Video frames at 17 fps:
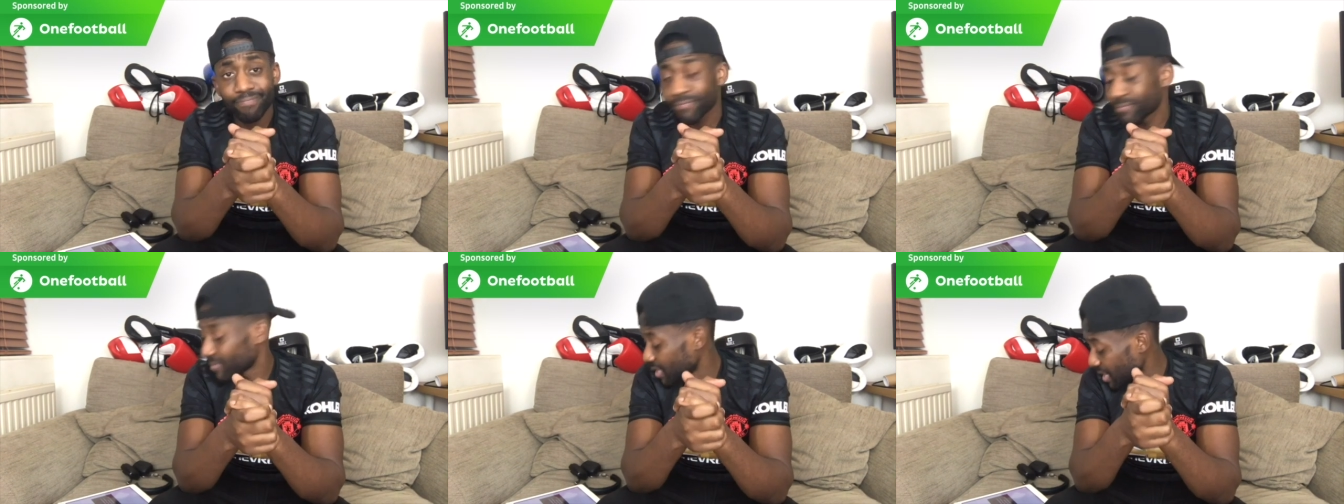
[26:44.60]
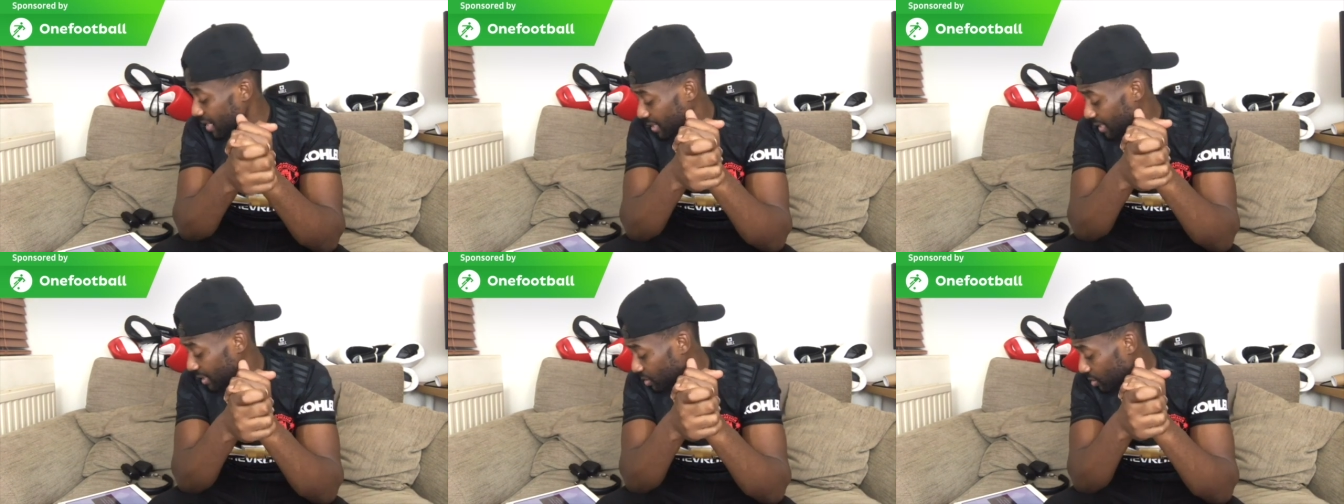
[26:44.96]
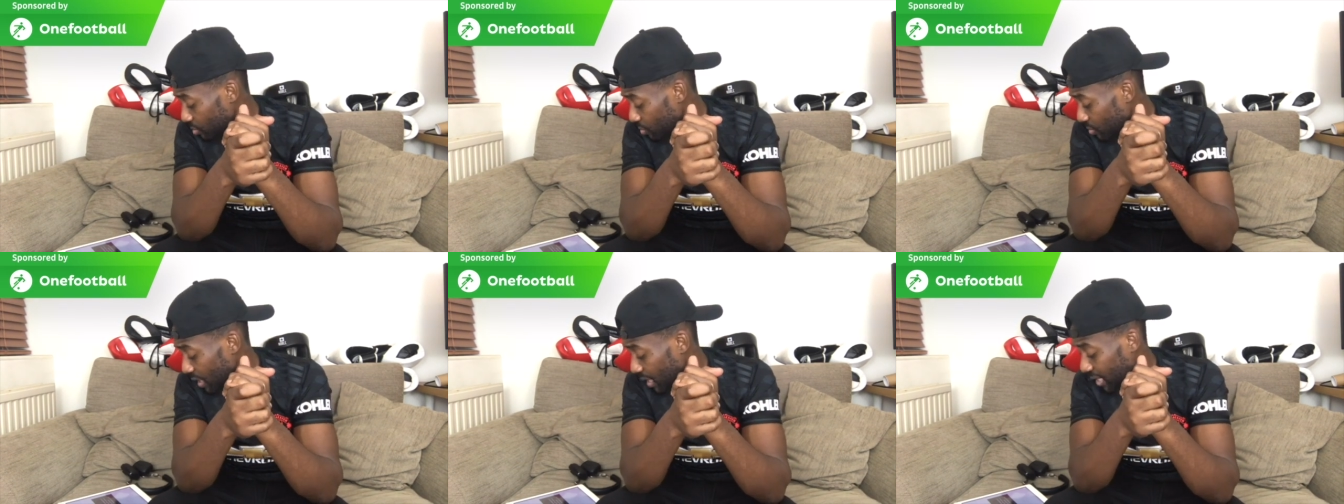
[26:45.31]
yeah, that's just
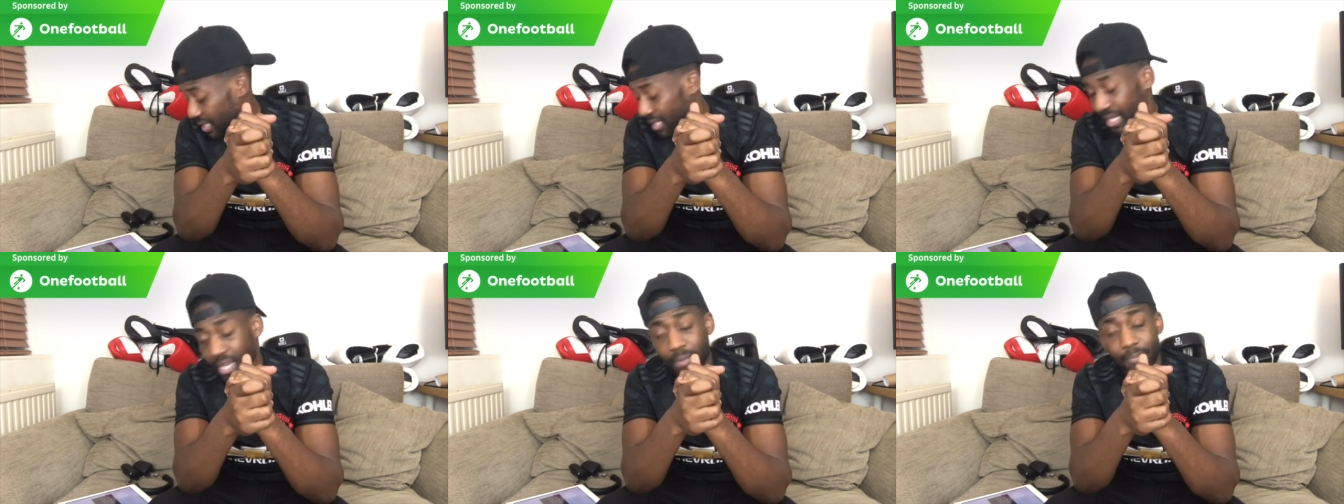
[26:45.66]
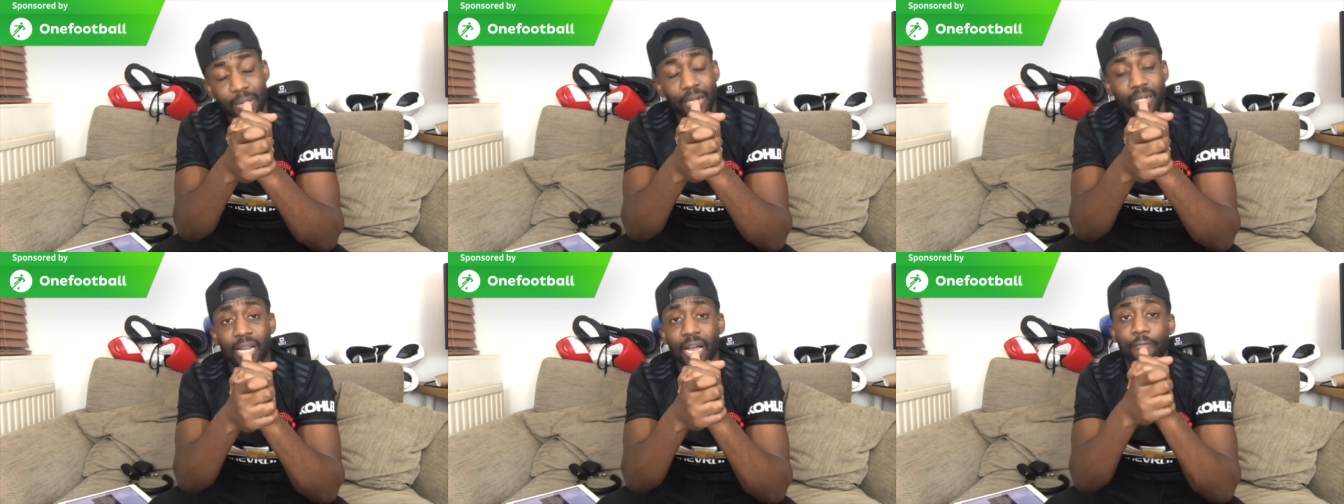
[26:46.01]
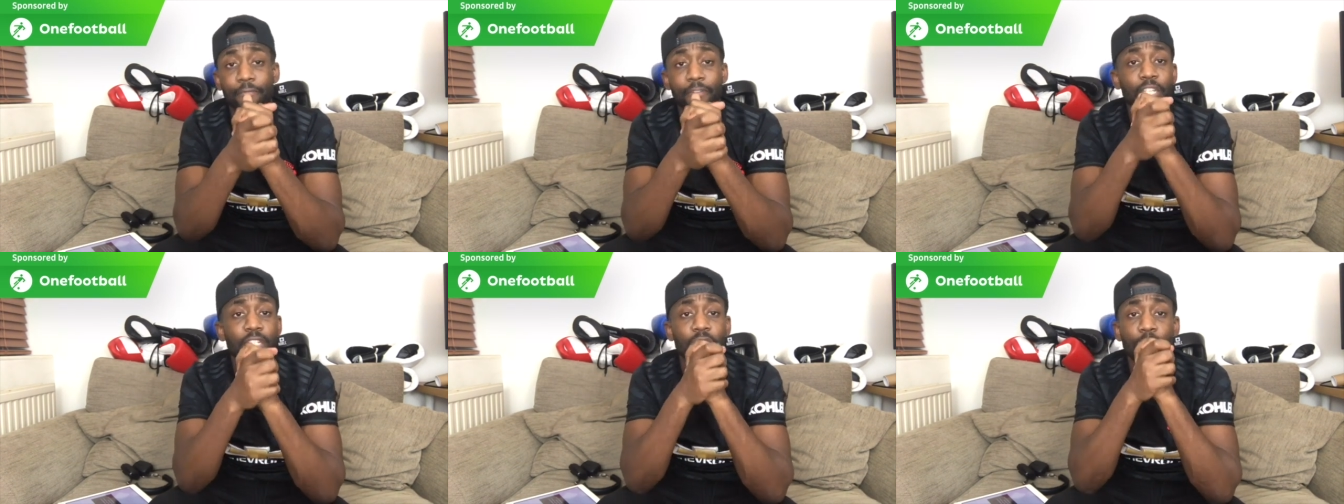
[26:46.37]
all I can say about that. I
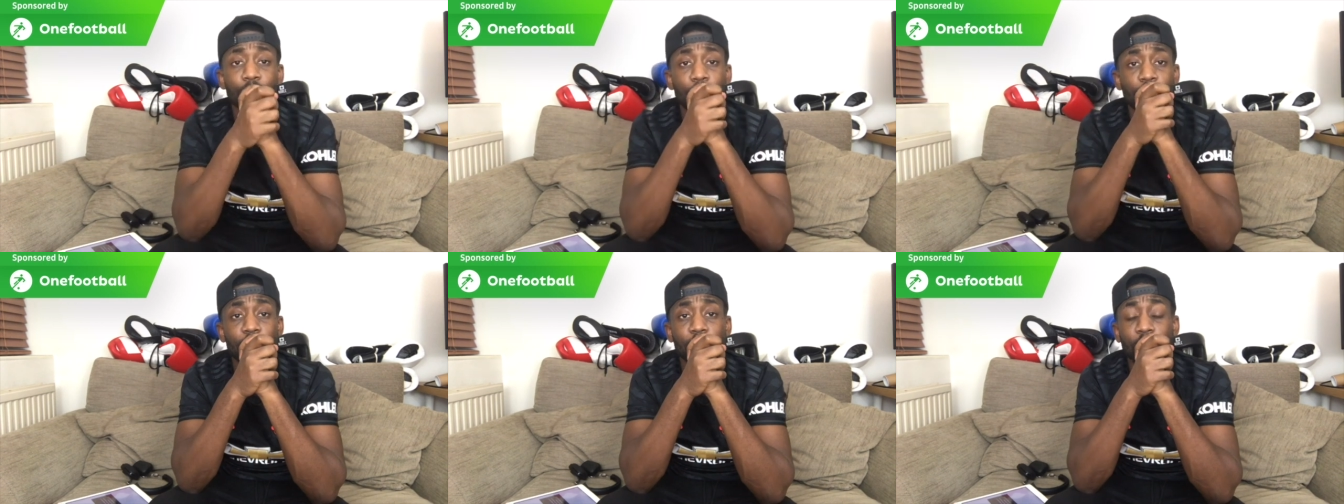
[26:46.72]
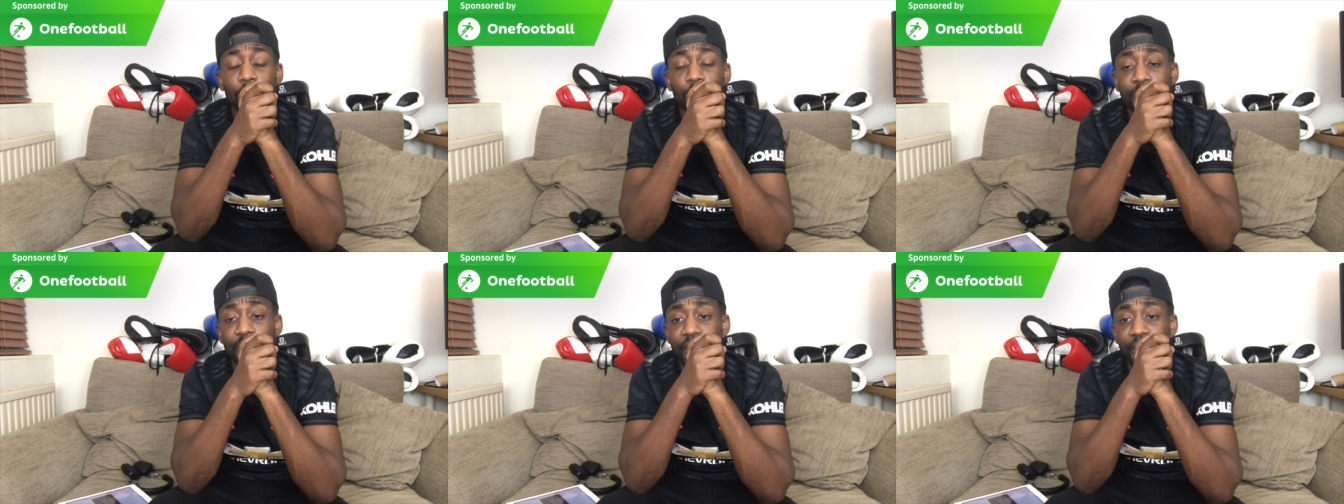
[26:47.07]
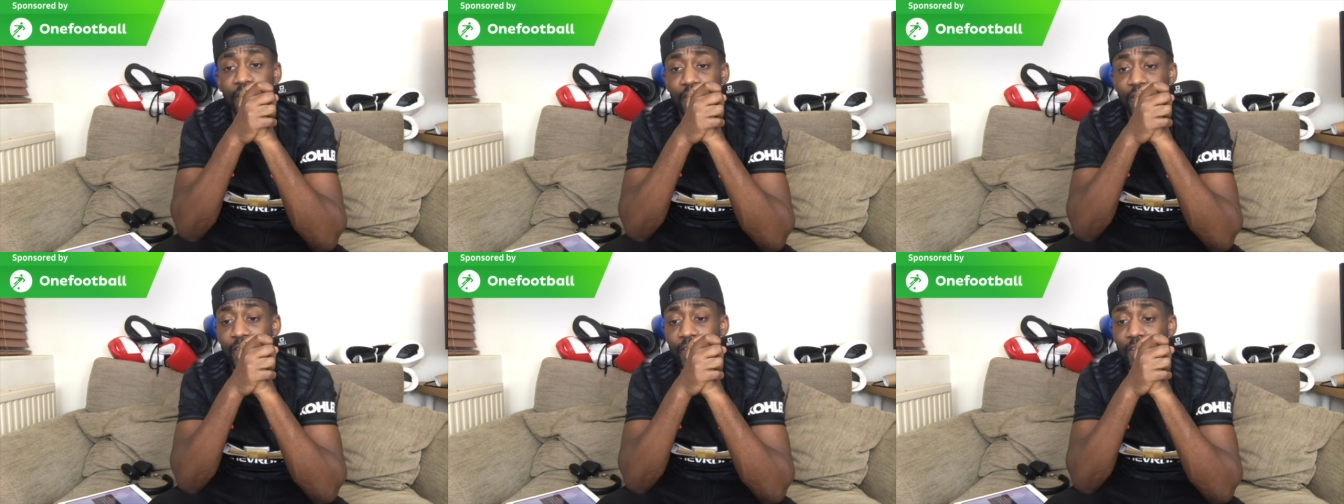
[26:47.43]
think it's more the coaching
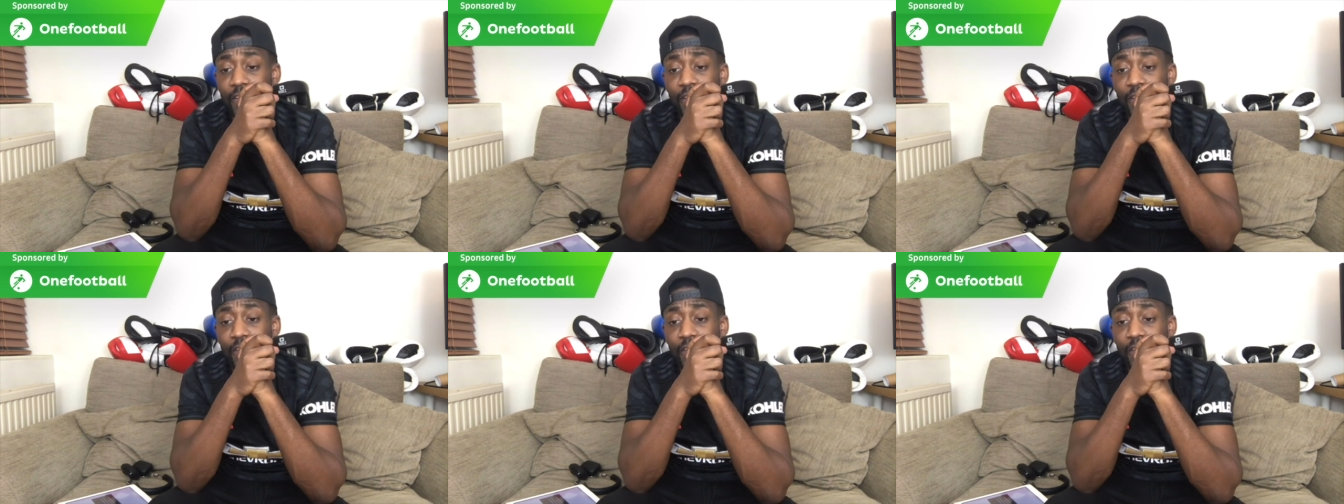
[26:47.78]
and